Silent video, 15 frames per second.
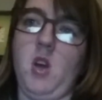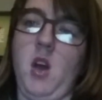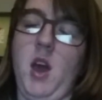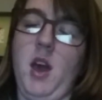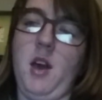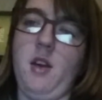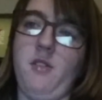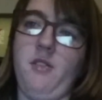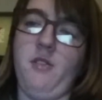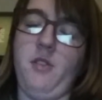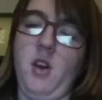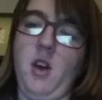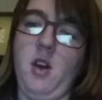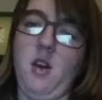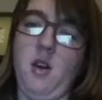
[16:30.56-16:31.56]
have
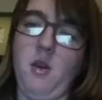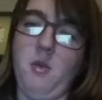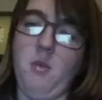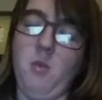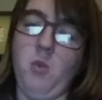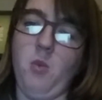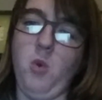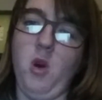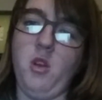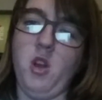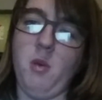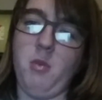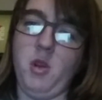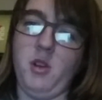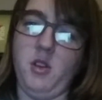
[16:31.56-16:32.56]
one
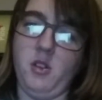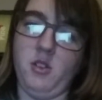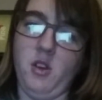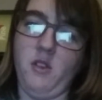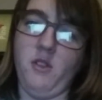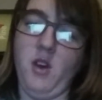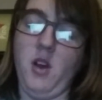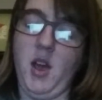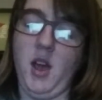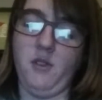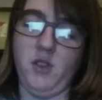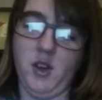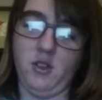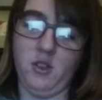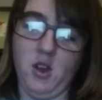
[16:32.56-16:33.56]
uploaded so far. I
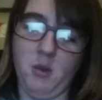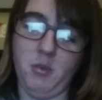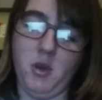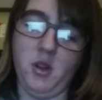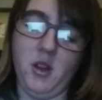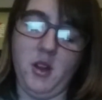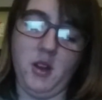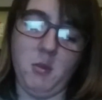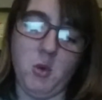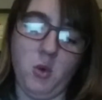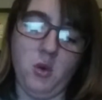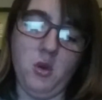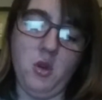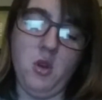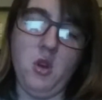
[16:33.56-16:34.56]
have yet to upload
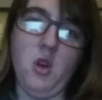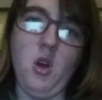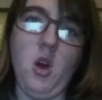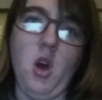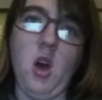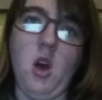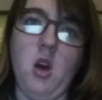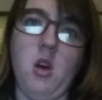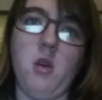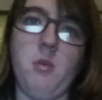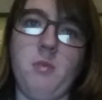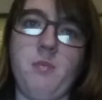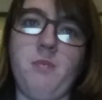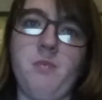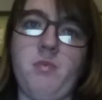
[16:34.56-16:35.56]
anymore.
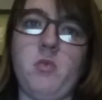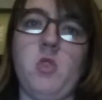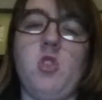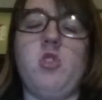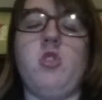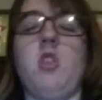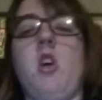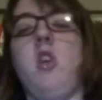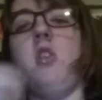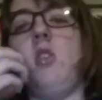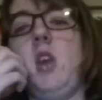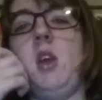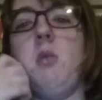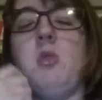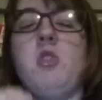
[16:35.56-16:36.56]
So
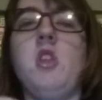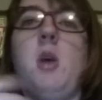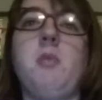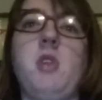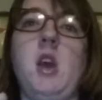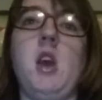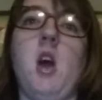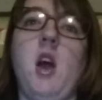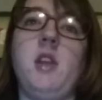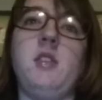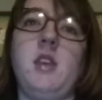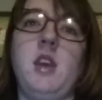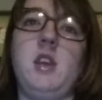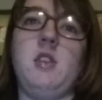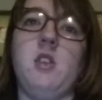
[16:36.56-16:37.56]
it was an update I
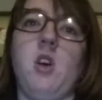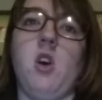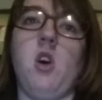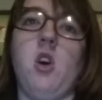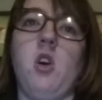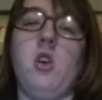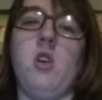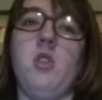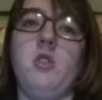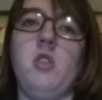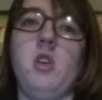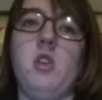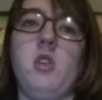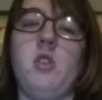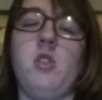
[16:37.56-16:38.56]
did on
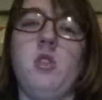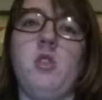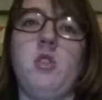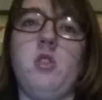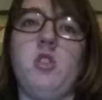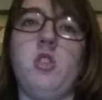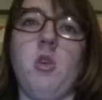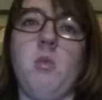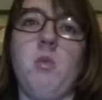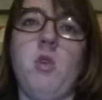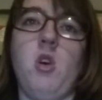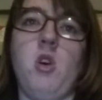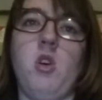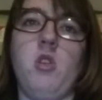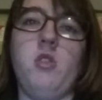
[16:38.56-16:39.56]
a
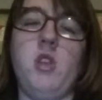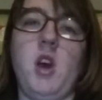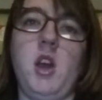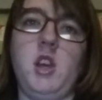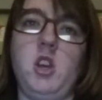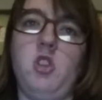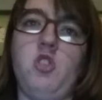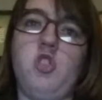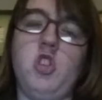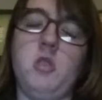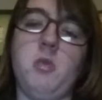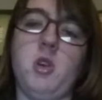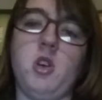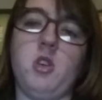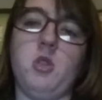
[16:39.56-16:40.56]

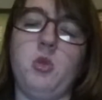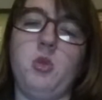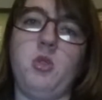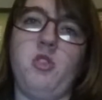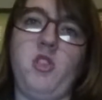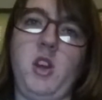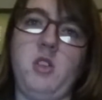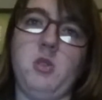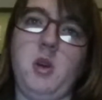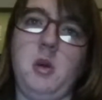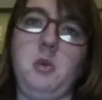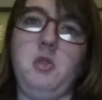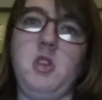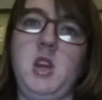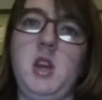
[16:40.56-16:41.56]
YouTuber called Fatal
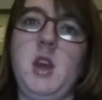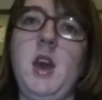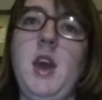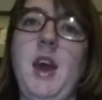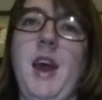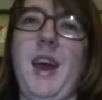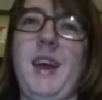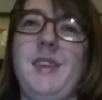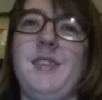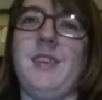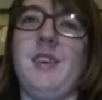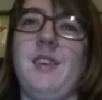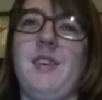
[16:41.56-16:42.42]
LG, and